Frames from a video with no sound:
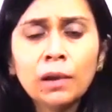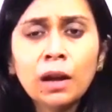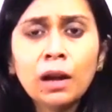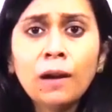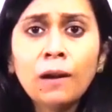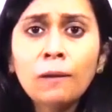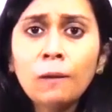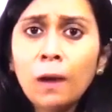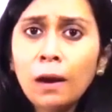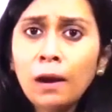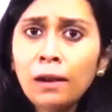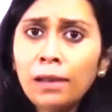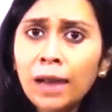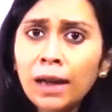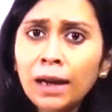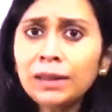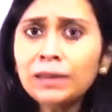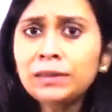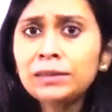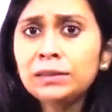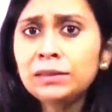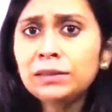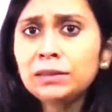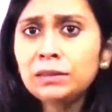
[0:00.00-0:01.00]
Now let
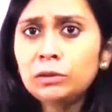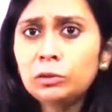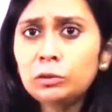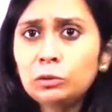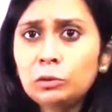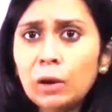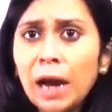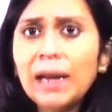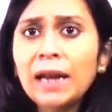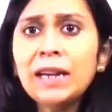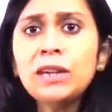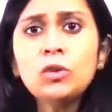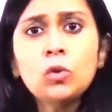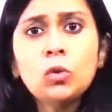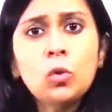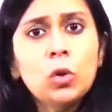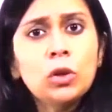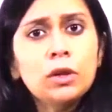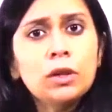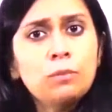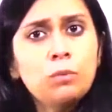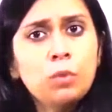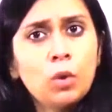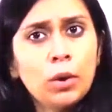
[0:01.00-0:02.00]
us write all
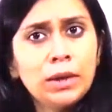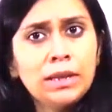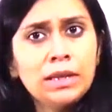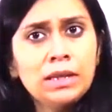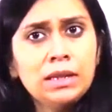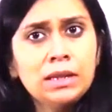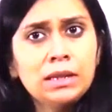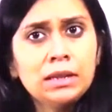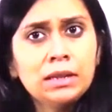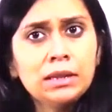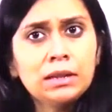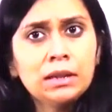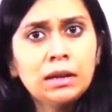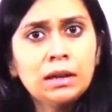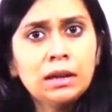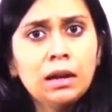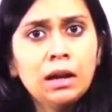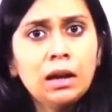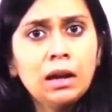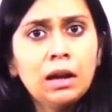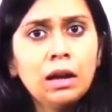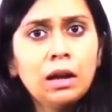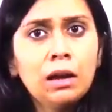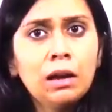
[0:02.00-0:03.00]
the points
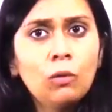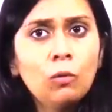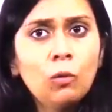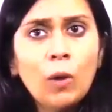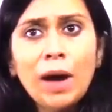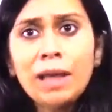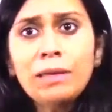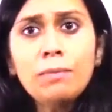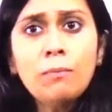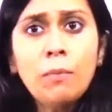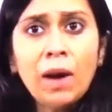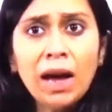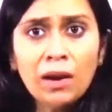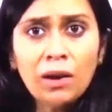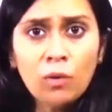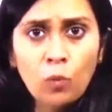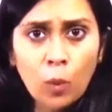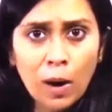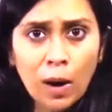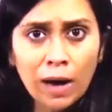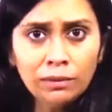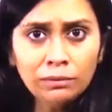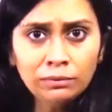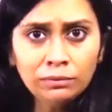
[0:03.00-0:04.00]
one by
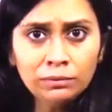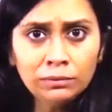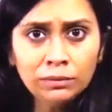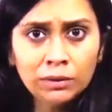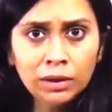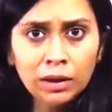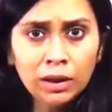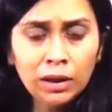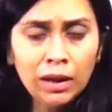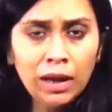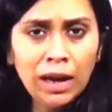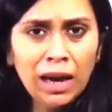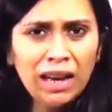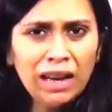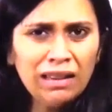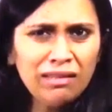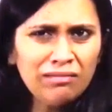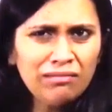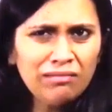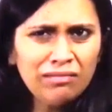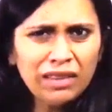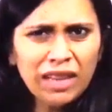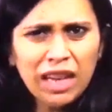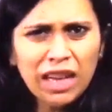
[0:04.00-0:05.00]
one and
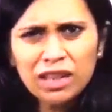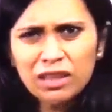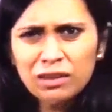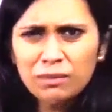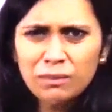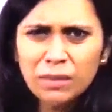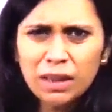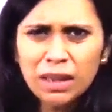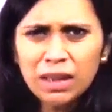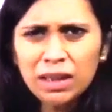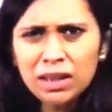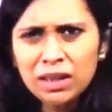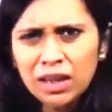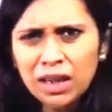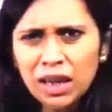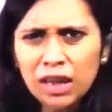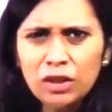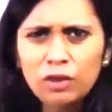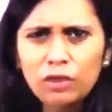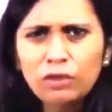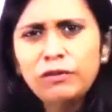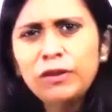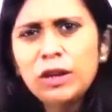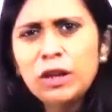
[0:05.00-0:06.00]
let me tell
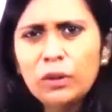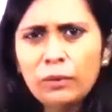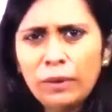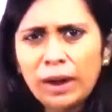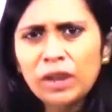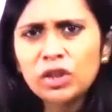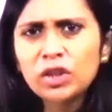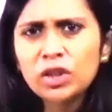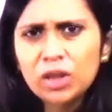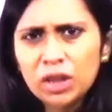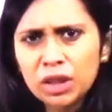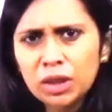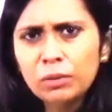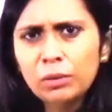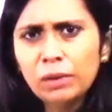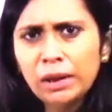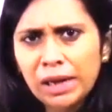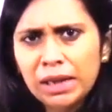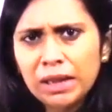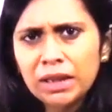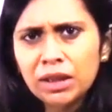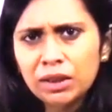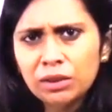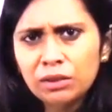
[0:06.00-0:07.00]
you a few questions
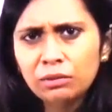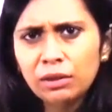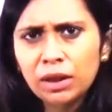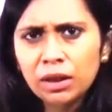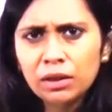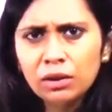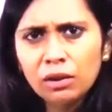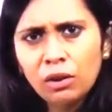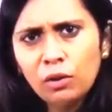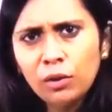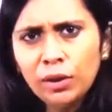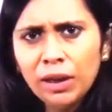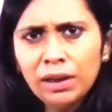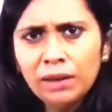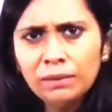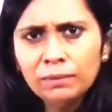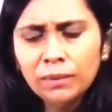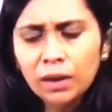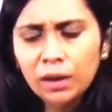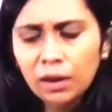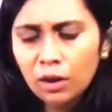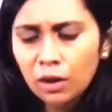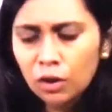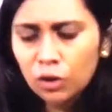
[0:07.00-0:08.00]
related to it. Okay?
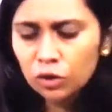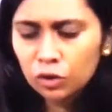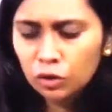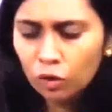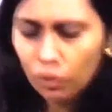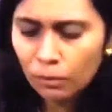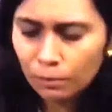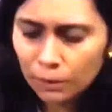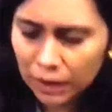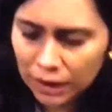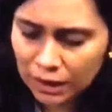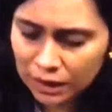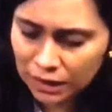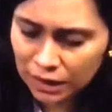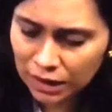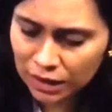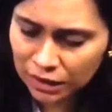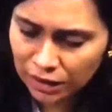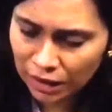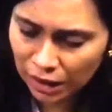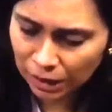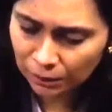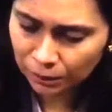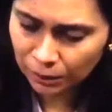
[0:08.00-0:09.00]
So
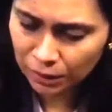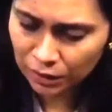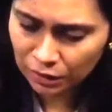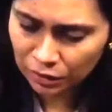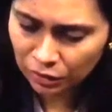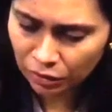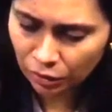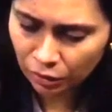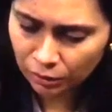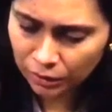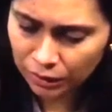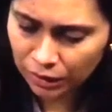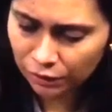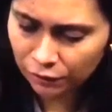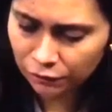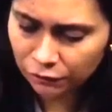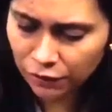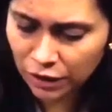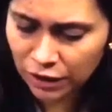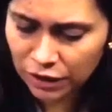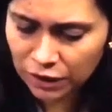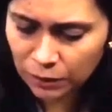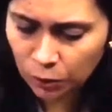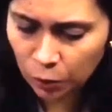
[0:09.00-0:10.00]
malignant hyperthermia.
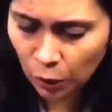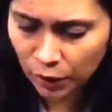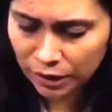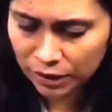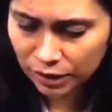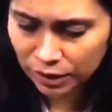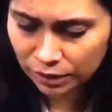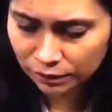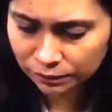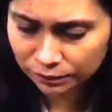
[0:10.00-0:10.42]
First point.